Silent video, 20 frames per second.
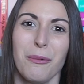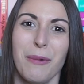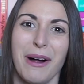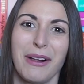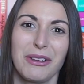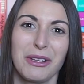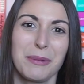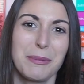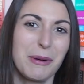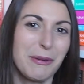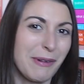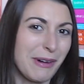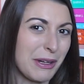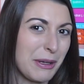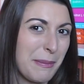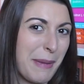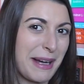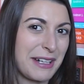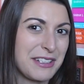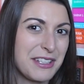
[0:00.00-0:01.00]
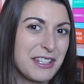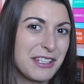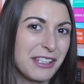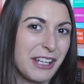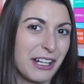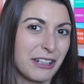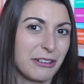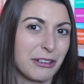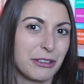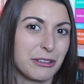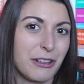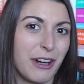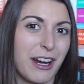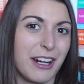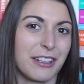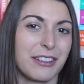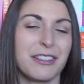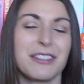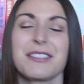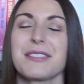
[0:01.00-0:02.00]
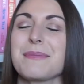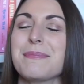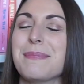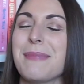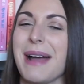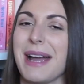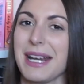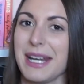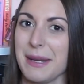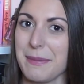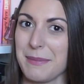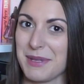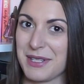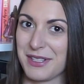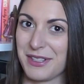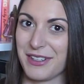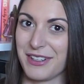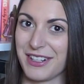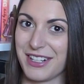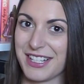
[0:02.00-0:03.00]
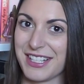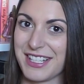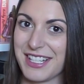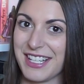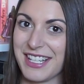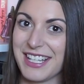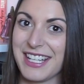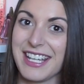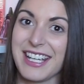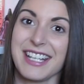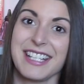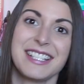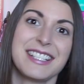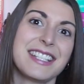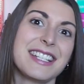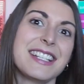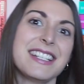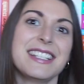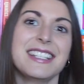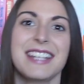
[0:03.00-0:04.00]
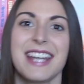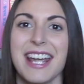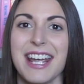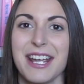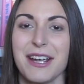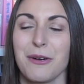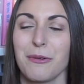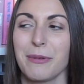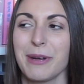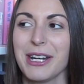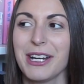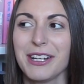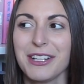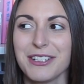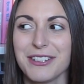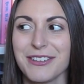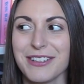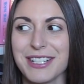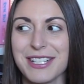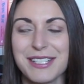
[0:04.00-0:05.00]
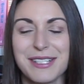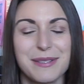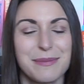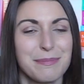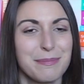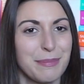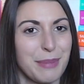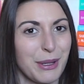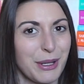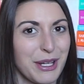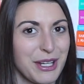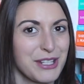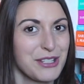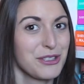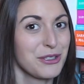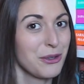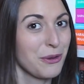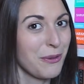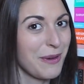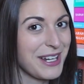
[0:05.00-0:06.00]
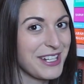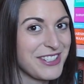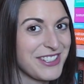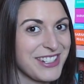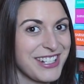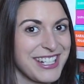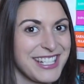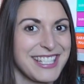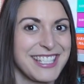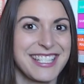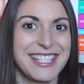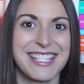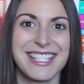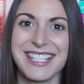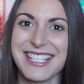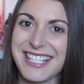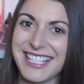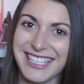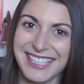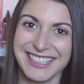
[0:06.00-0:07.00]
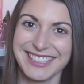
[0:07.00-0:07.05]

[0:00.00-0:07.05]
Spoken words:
Welcome or welcome back to the Lockwood Chronicles. My name is Larissa, and today we are doing some bookish questions.